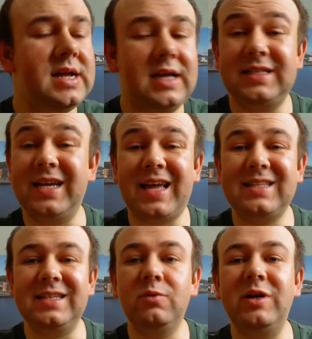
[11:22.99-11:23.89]
And I say
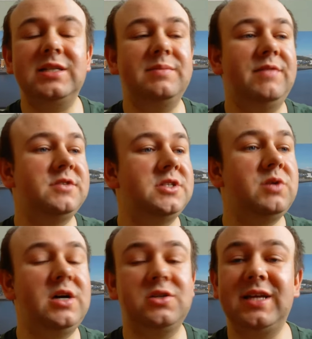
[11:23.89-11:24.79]
that's in the winter months as
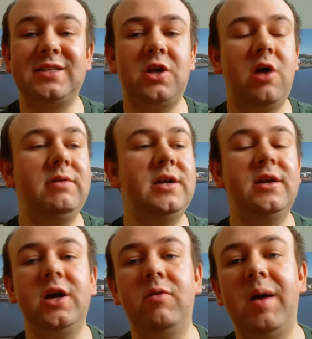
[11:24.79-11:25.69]
well, so that's only
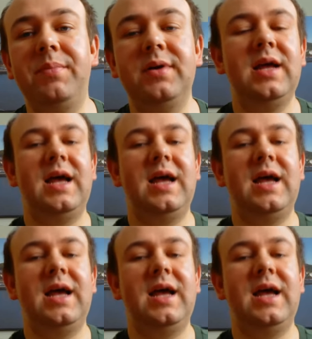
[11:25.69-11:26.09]
going to go up